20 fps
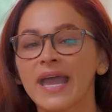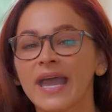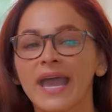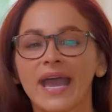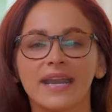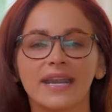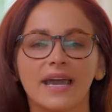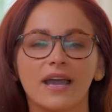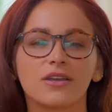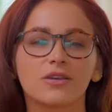
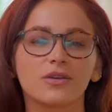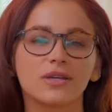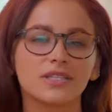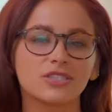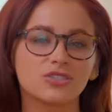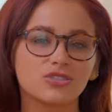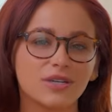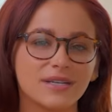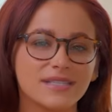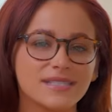and how you can
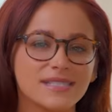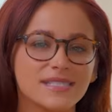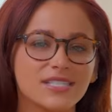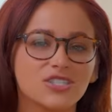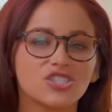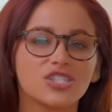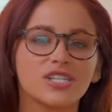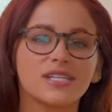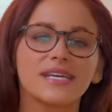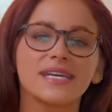
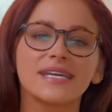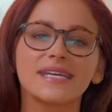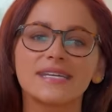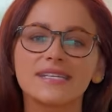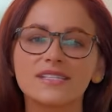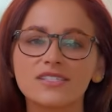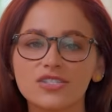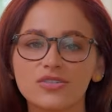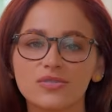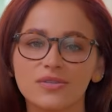transition
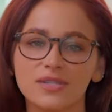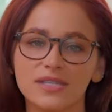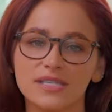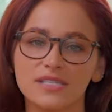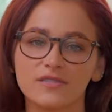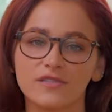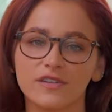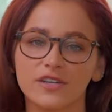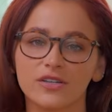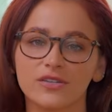into
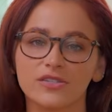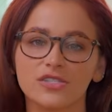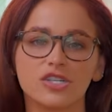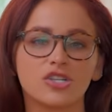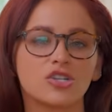these fields